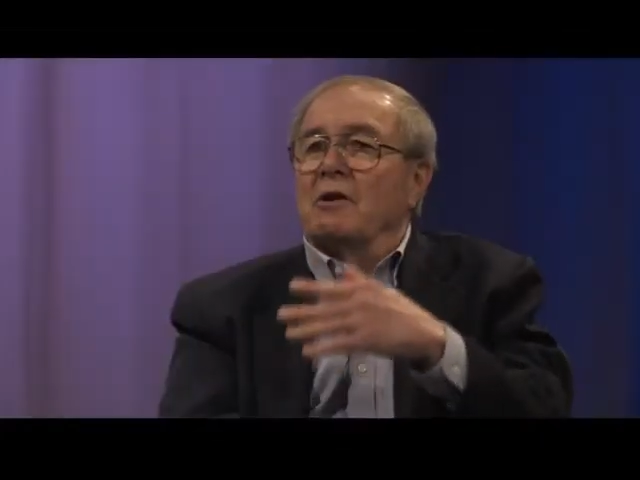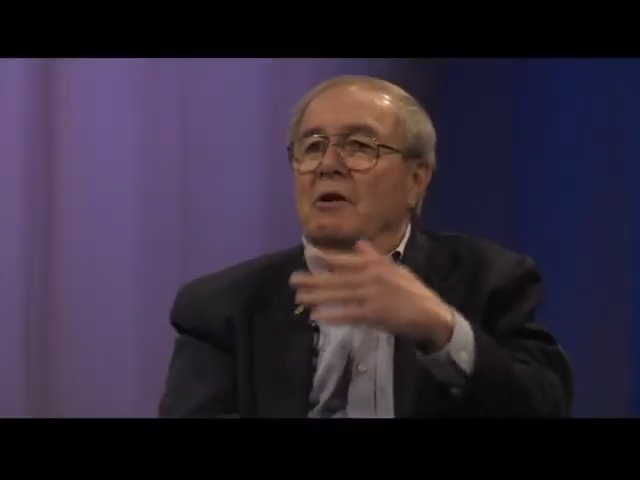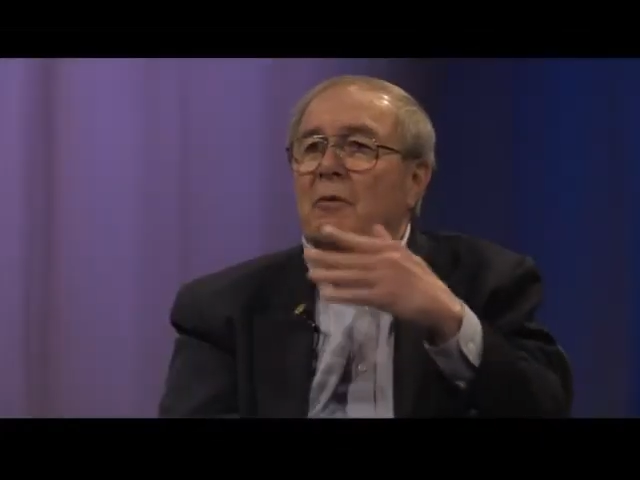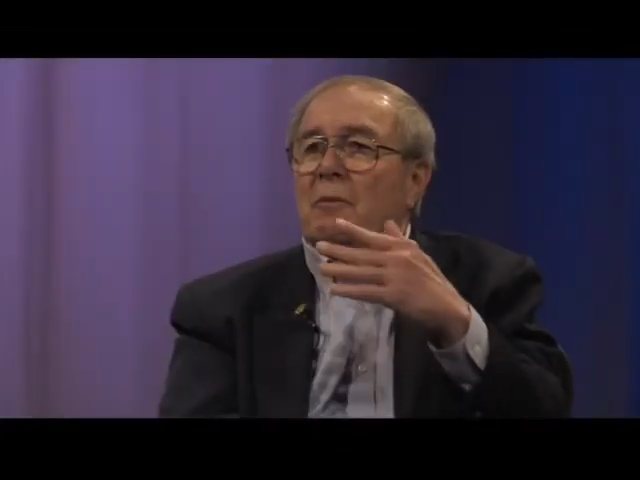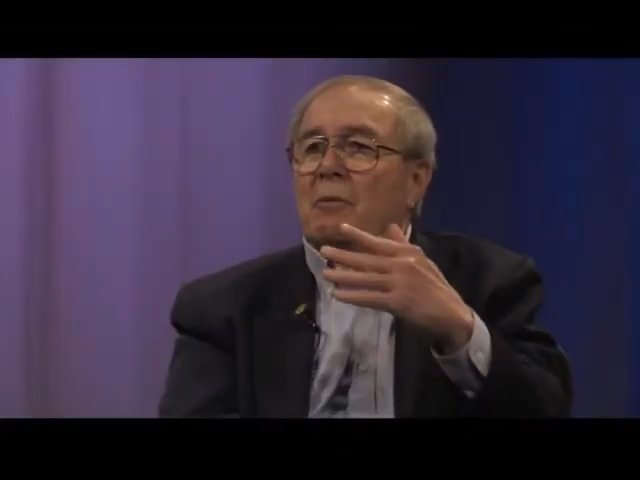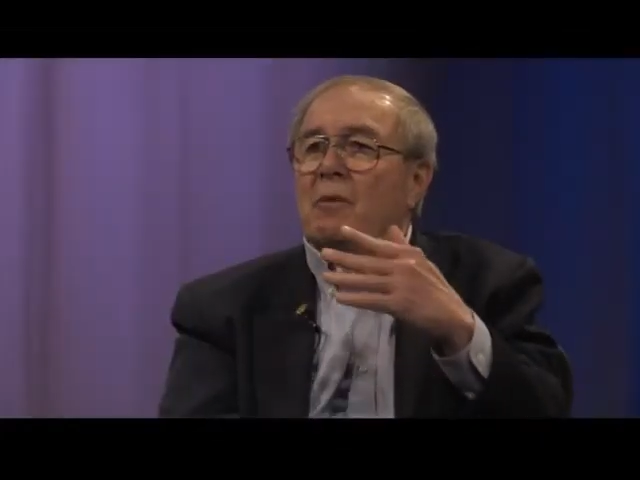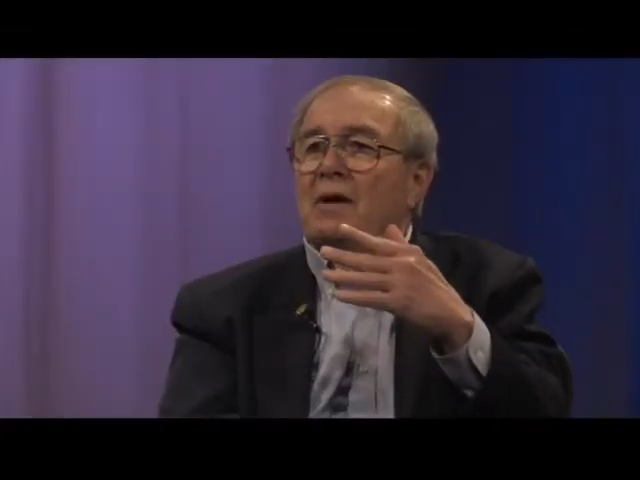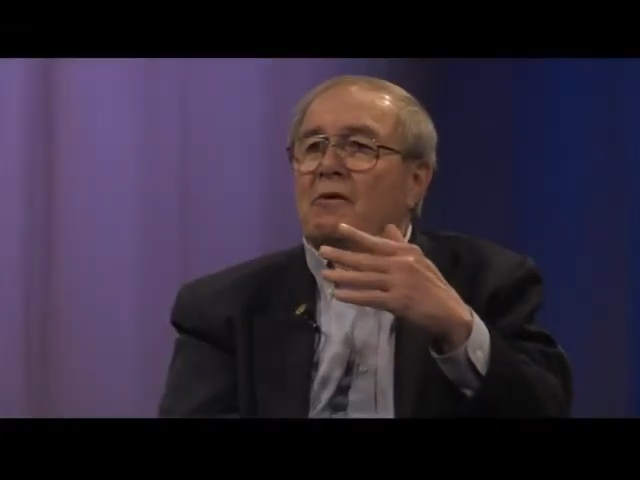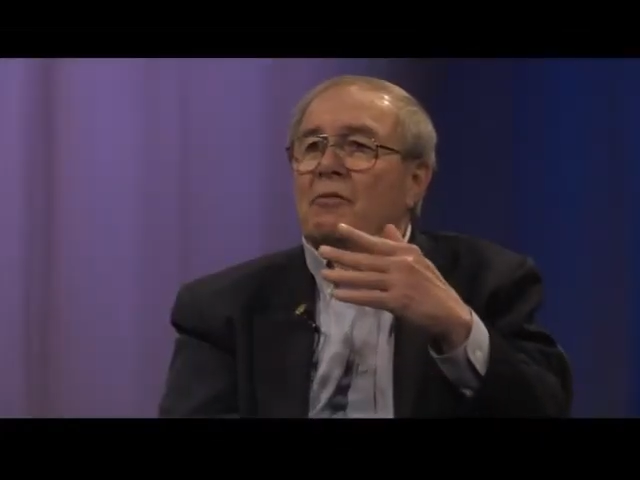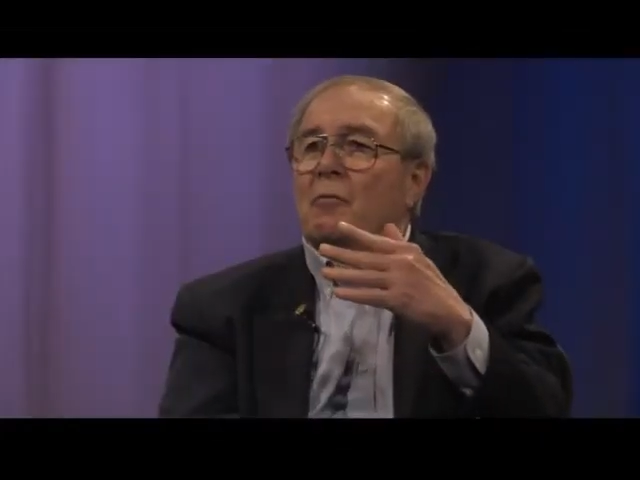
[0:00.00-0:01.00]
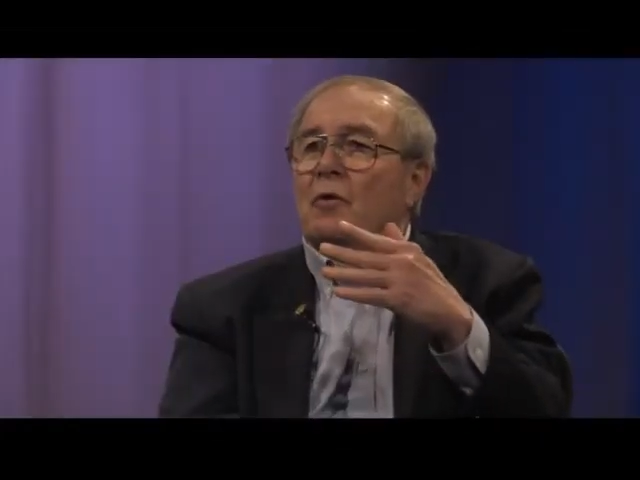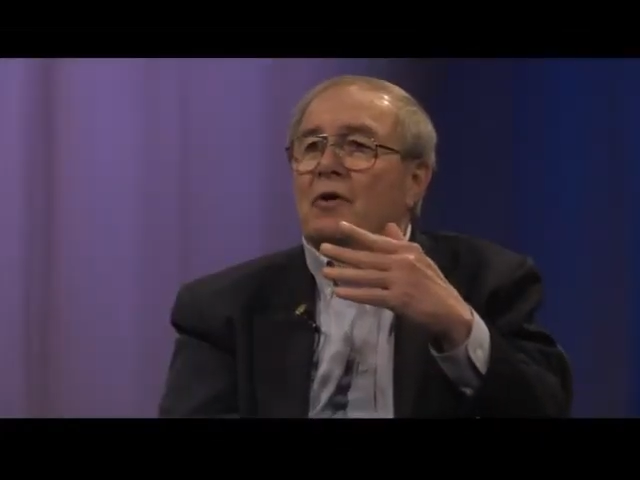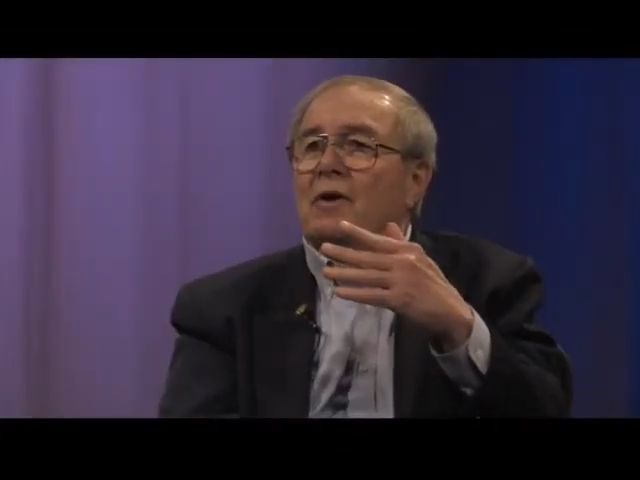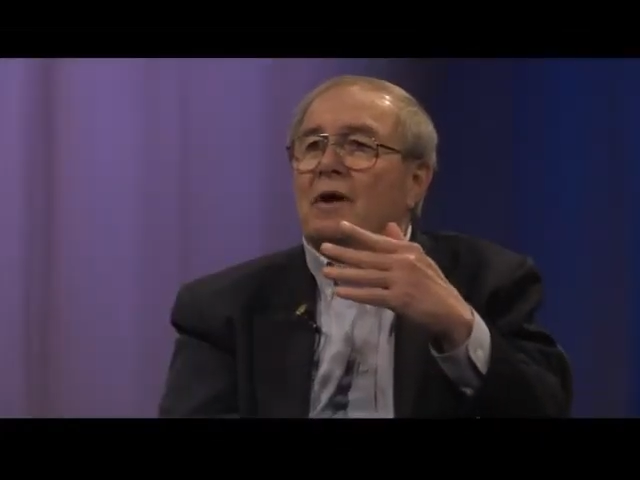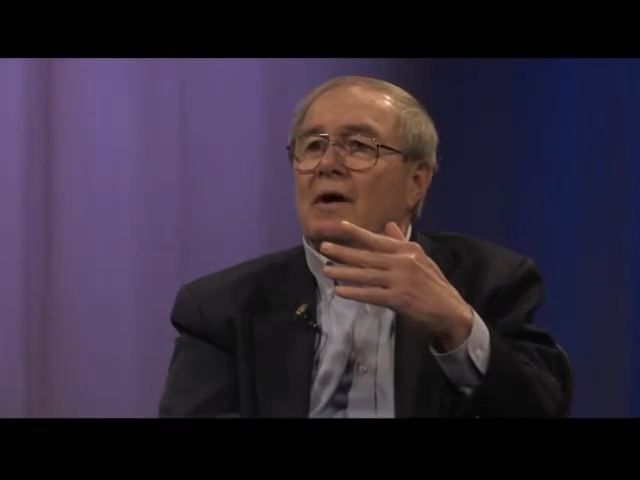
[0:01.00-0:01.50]
bit. When did the word
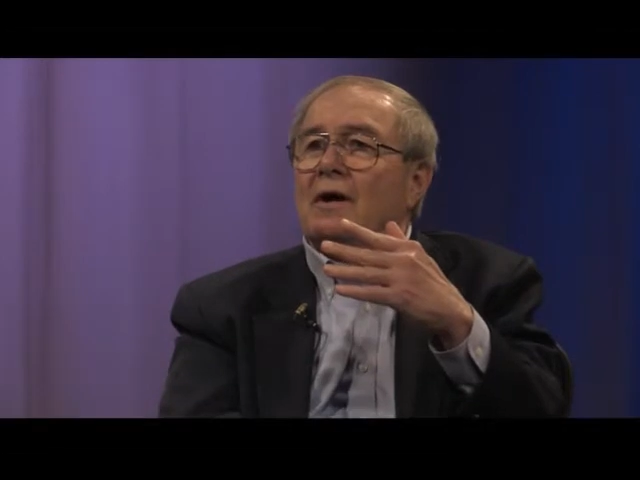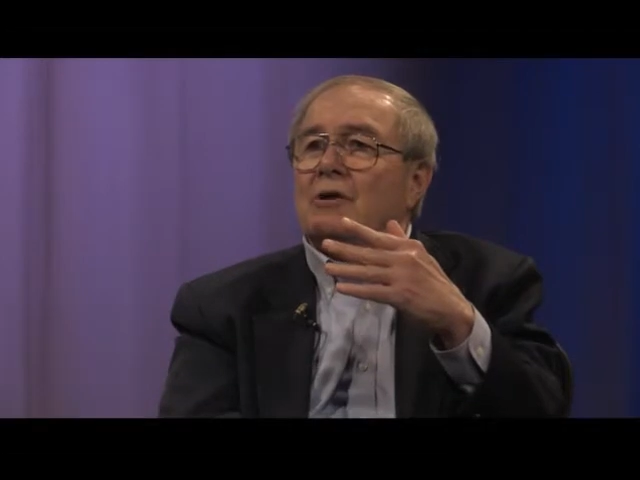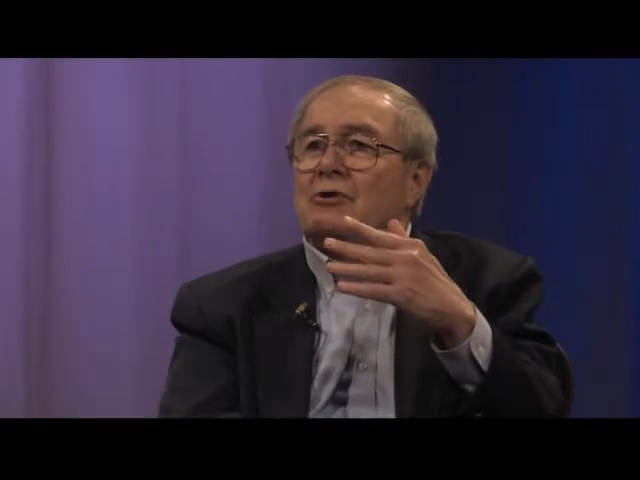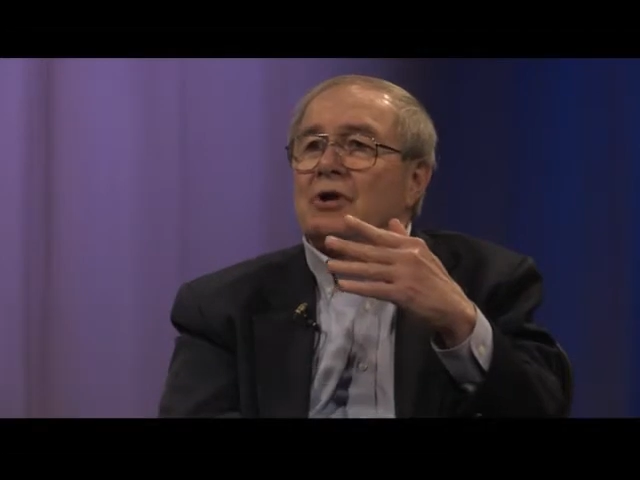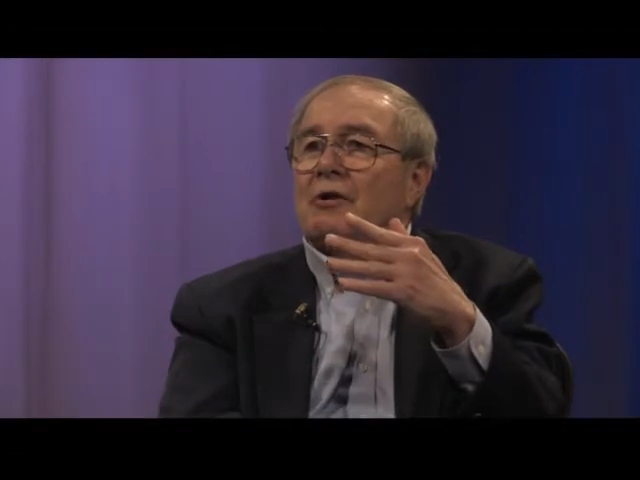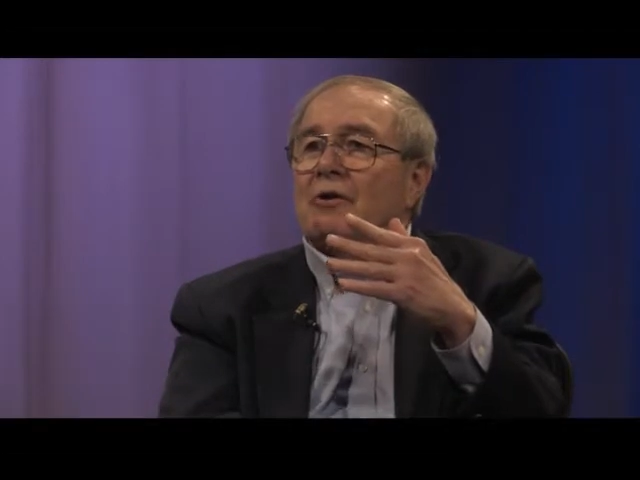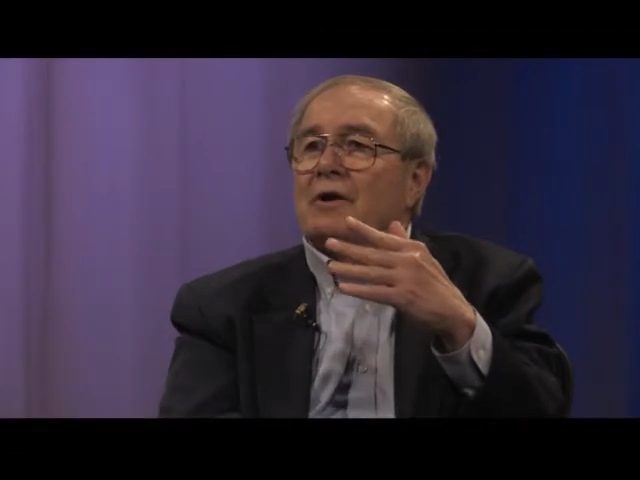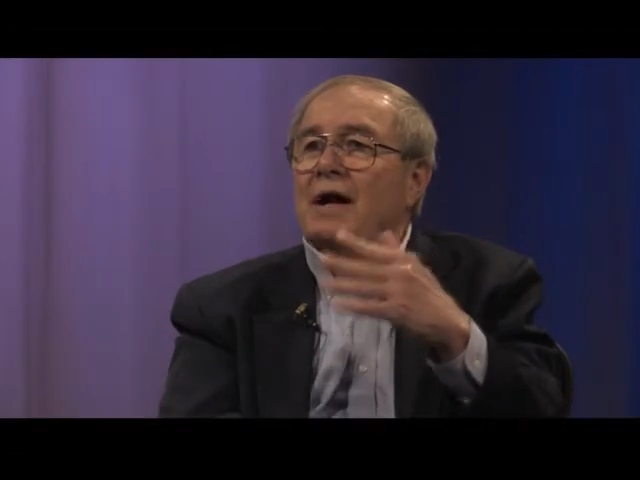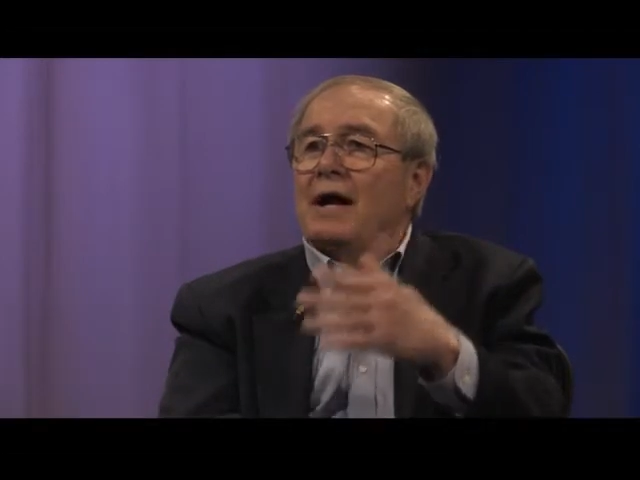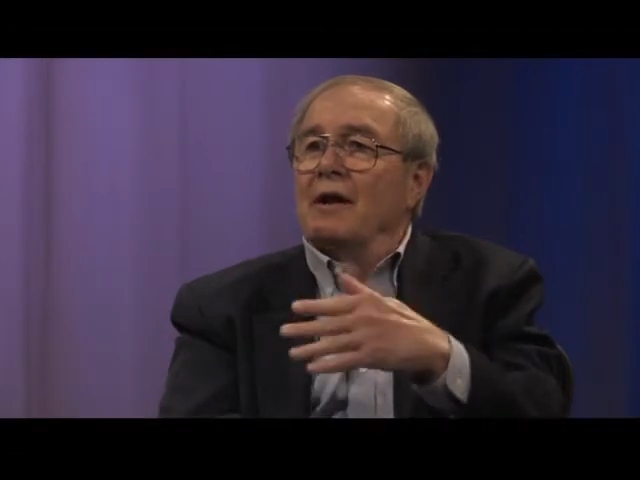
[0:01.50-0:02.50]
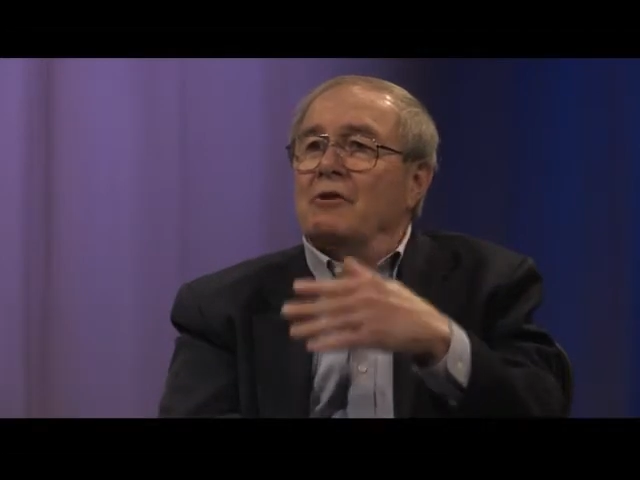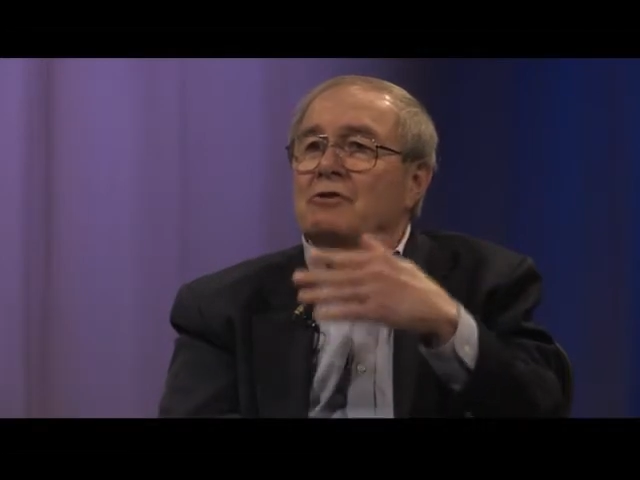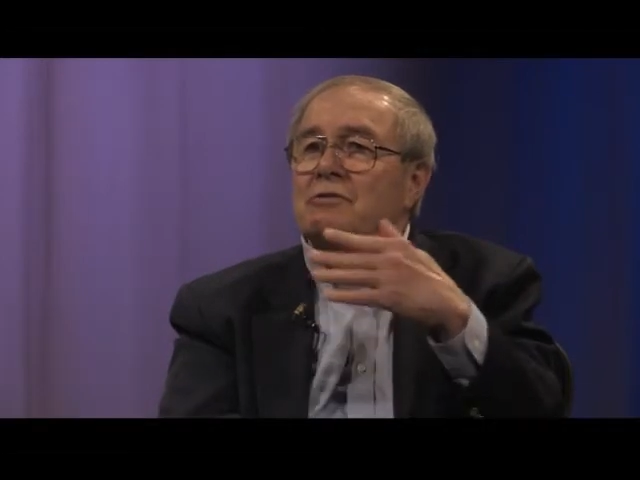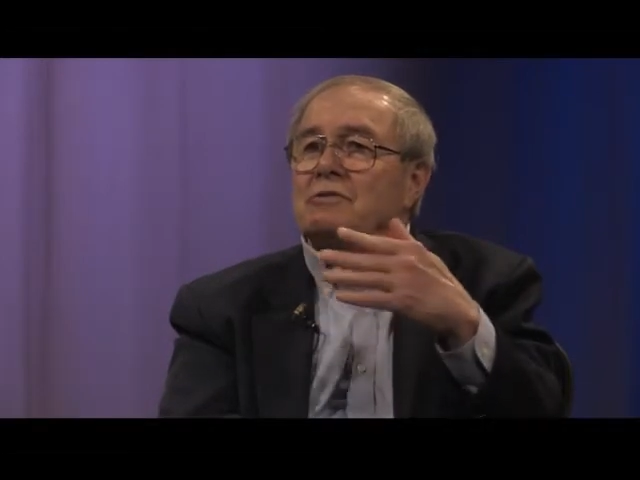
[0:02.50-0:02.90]
gerontologists